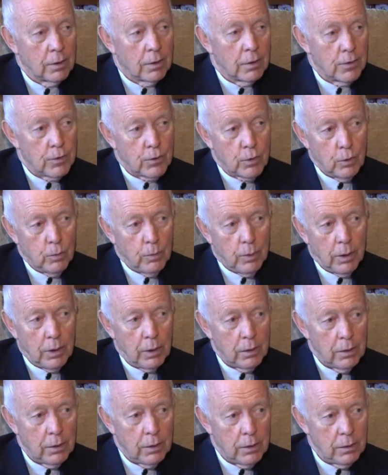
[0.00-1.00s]
So by
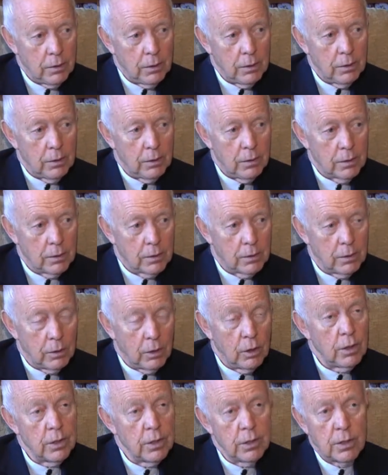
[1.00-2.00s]
the
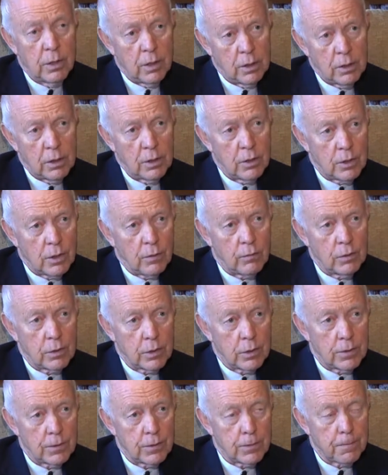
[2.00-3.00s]
early
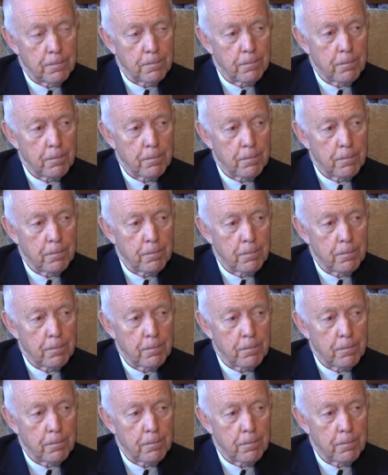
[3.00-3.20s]
1970s,